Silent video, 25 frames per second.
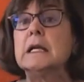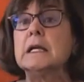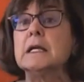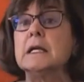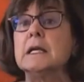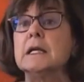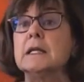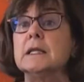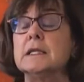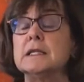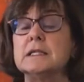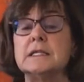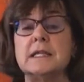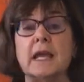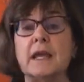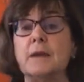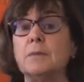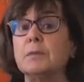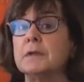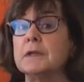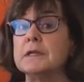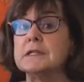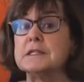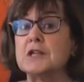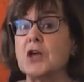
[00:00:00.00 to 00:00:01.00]
The
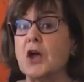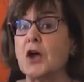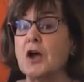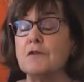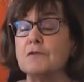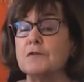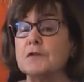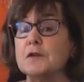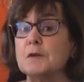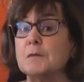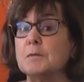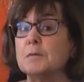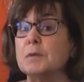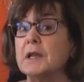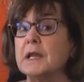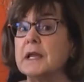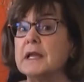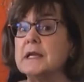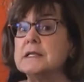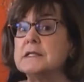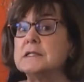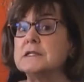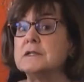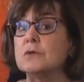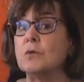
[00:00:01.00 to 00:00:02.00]
table is often a
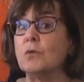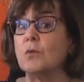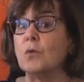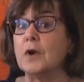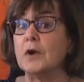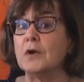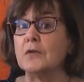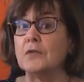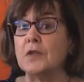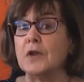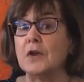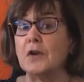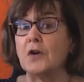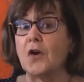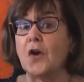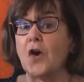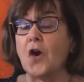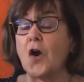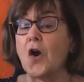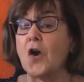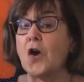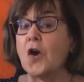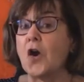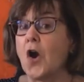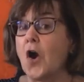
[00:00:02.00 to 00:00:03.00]
place where there
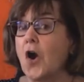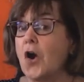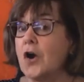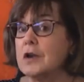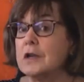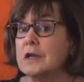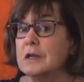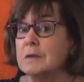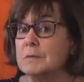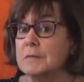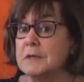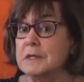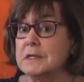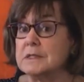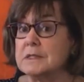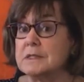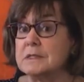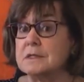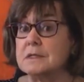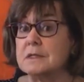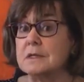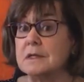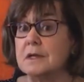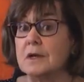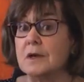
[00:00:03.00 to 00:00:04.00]
are
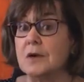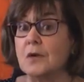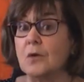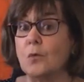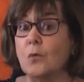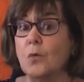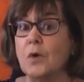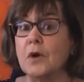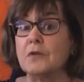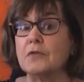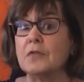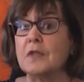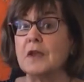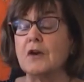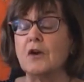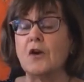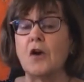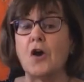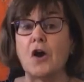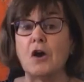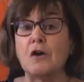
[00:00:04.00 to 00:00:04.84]
arguments, where there are